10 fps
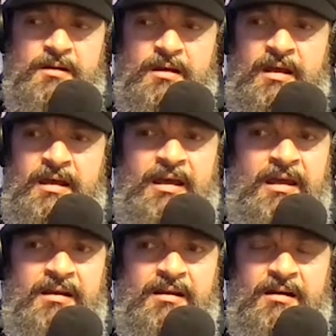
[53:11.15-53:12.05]

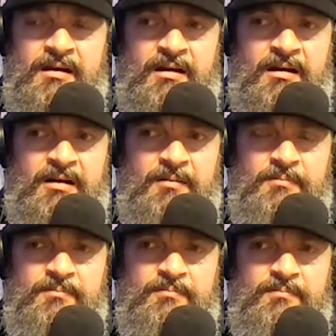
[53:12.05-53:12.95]
and
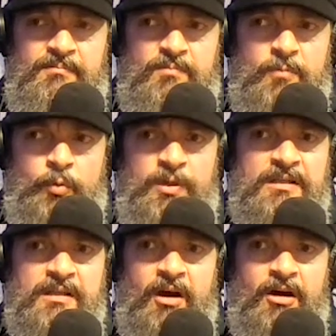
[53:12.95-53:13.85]
um, we
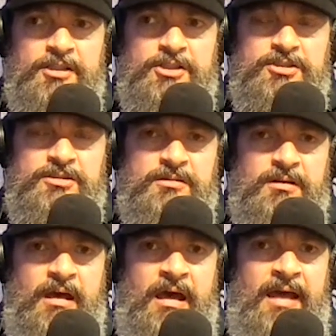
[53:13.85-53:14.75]
launched
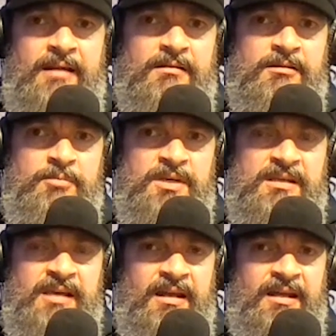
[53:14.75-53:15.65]
at the
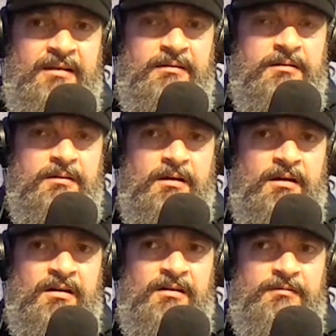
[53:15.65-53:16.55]
beginning
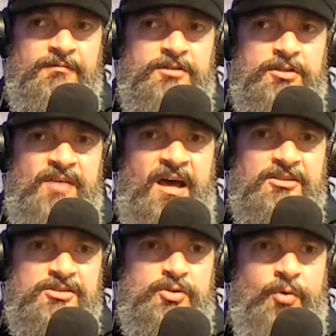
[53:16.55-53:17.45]
of
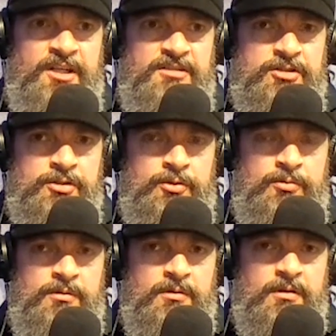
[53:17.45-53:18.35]

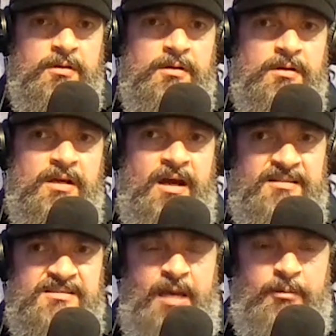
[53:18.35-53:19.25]
2022, kind
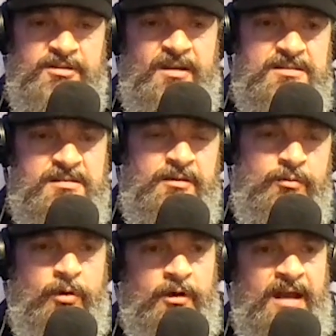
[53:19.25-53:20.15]
of simultaneously
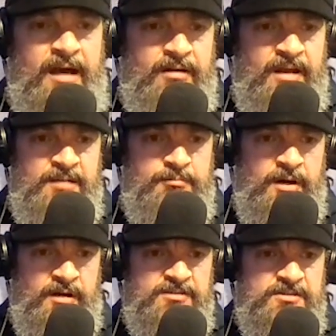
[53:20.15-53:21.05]
working out any
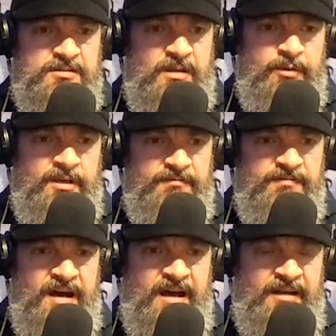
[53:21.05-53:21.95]
bugs that we could
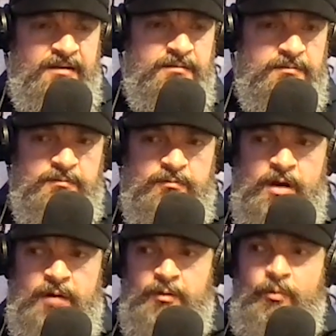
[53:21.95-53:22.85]
find
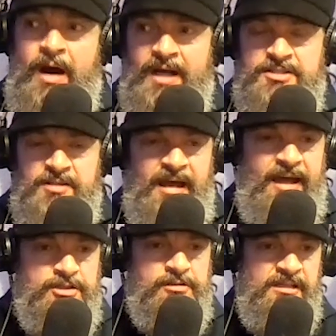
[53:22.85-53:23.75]
while we watched it
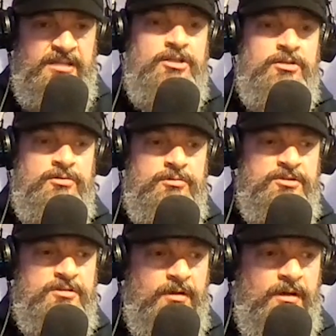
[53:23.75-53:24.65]
actually get used.